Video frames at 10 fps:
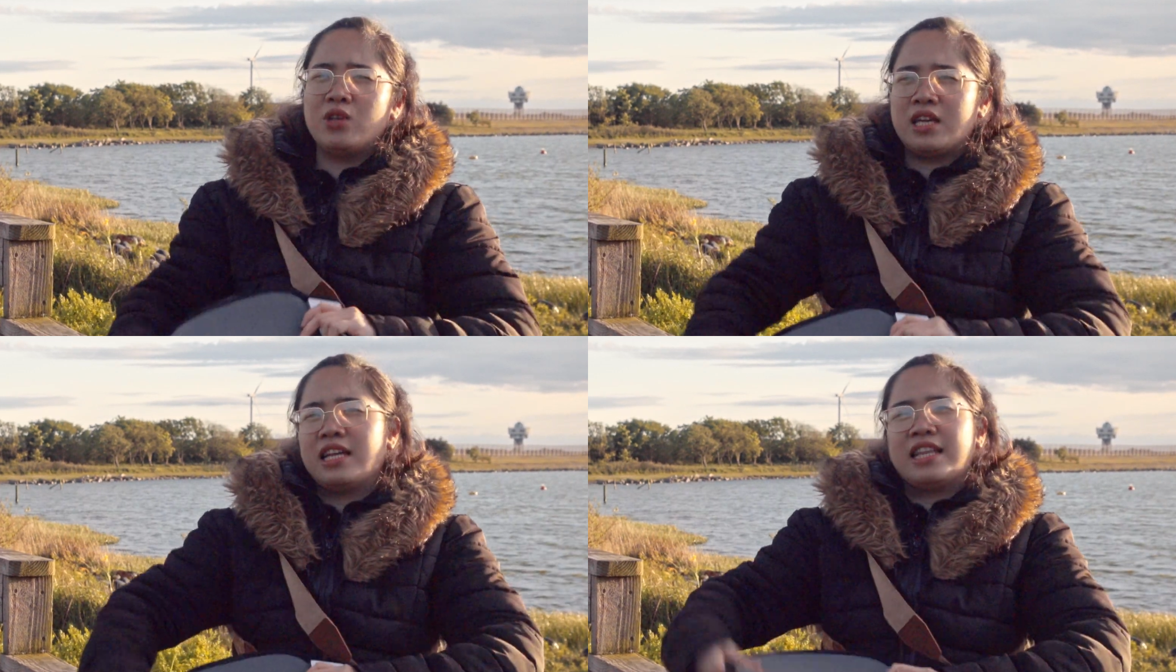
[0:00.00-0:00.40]

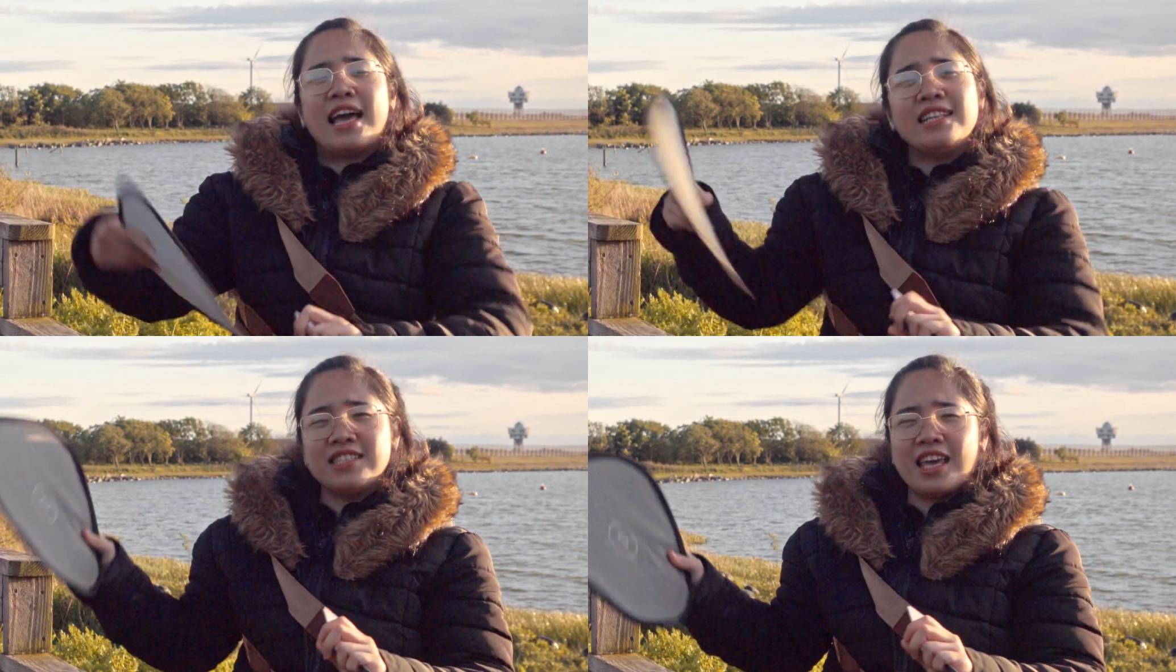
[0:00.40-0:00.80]
shooting
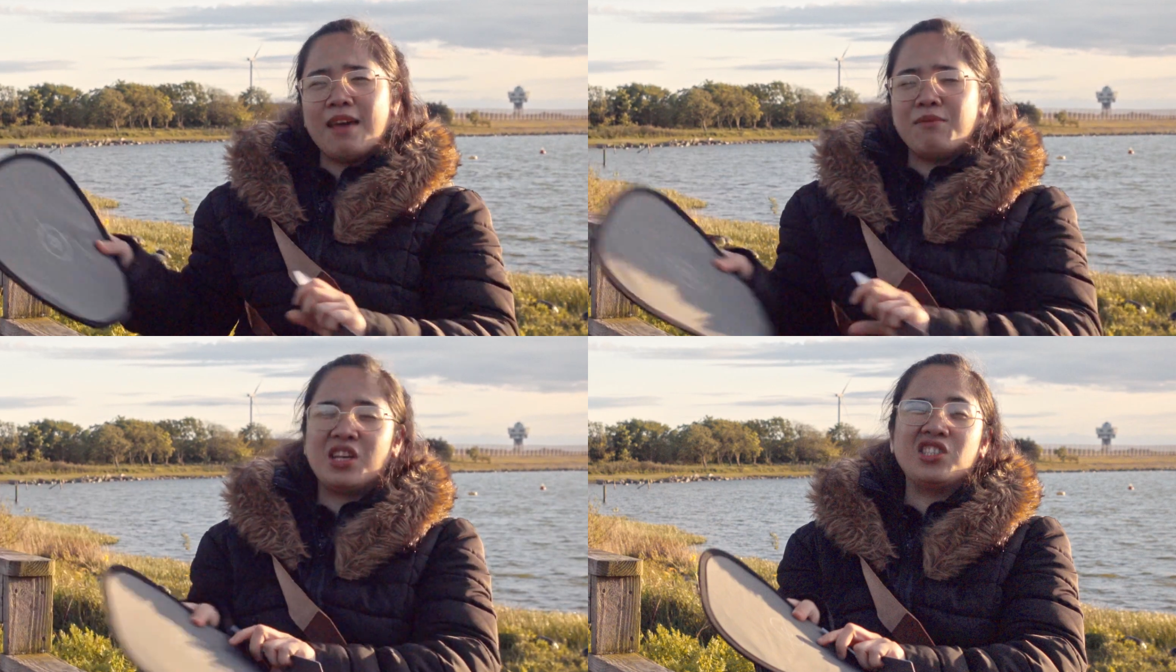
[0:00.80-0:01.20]

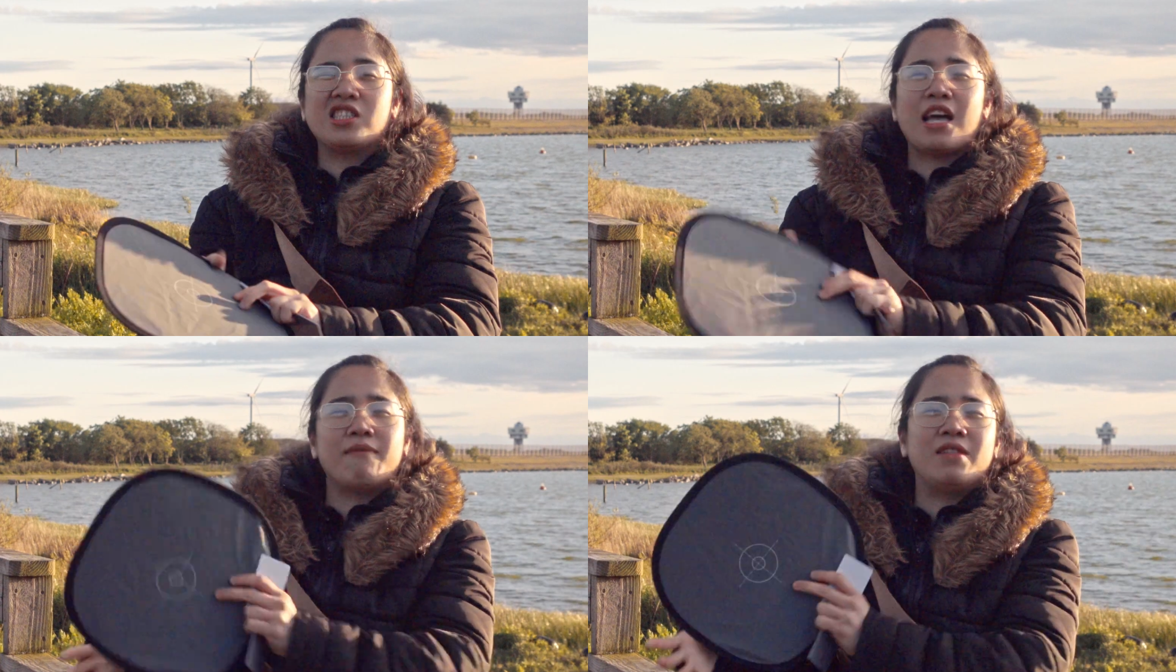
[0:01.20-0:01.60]
landscape, you can
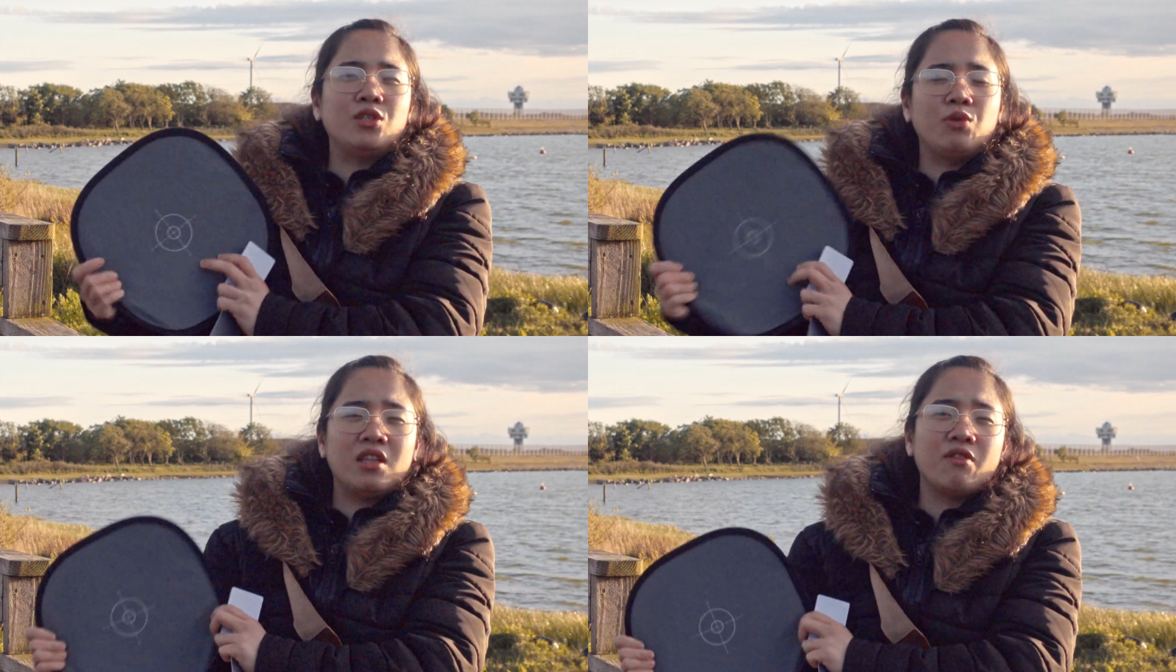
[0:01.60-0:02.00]
just have
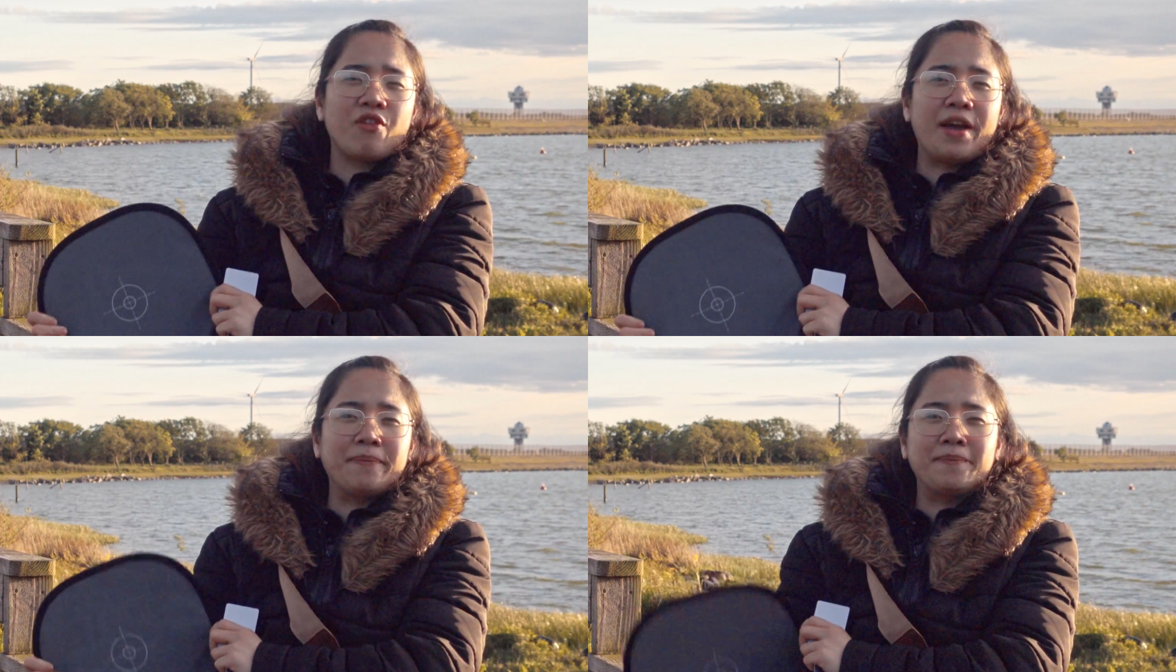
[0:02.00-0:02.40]
this within the
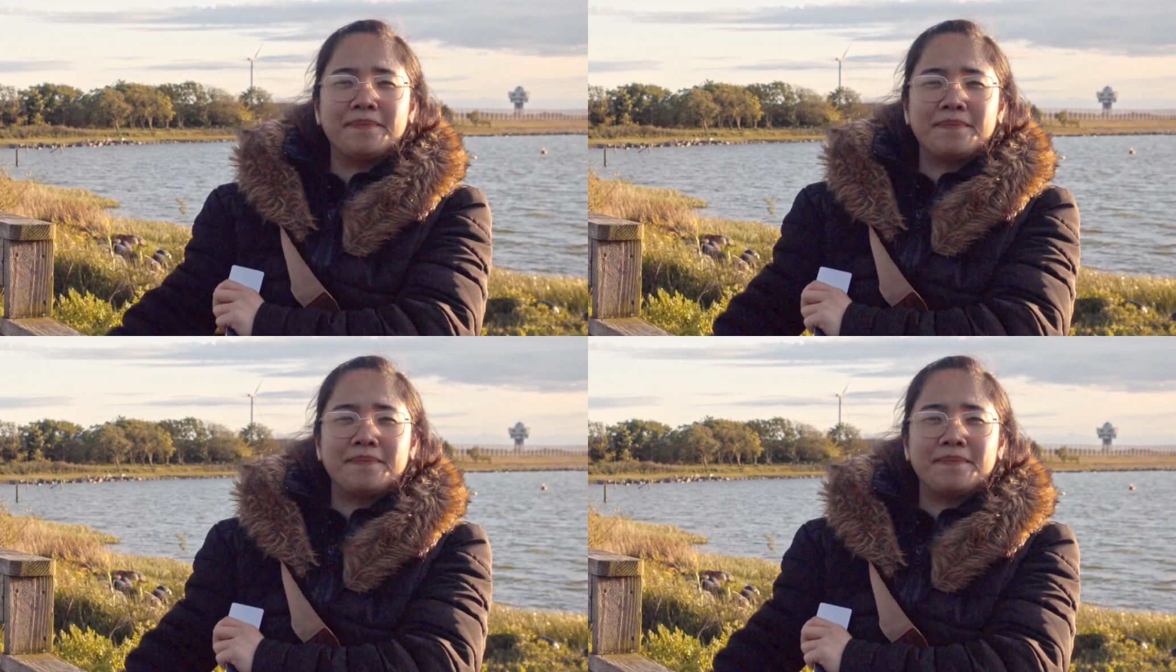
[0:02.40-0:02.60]
frame.